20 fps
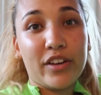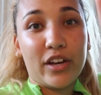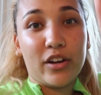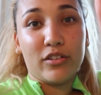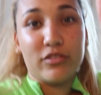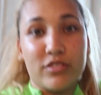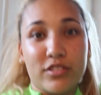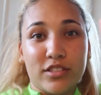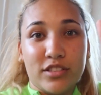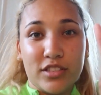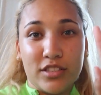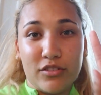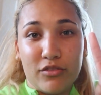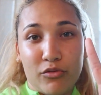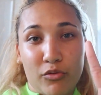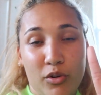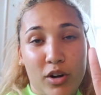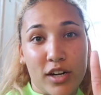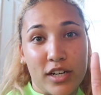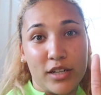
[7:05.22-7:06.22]
fails.
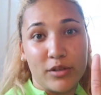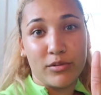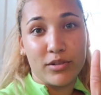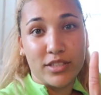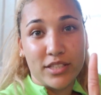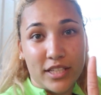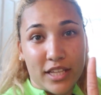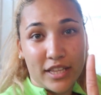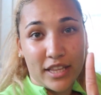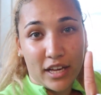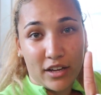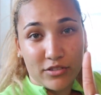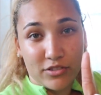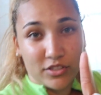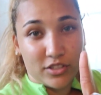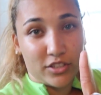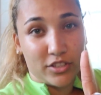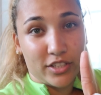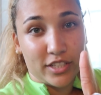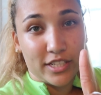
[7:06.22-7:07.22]
One, it was
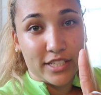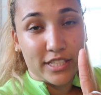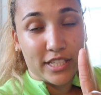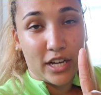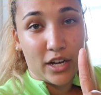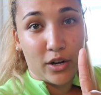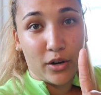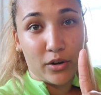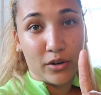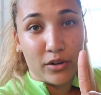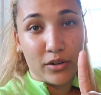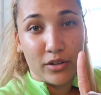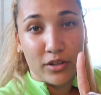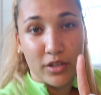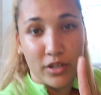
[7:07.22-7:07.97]
1,000 degrees out.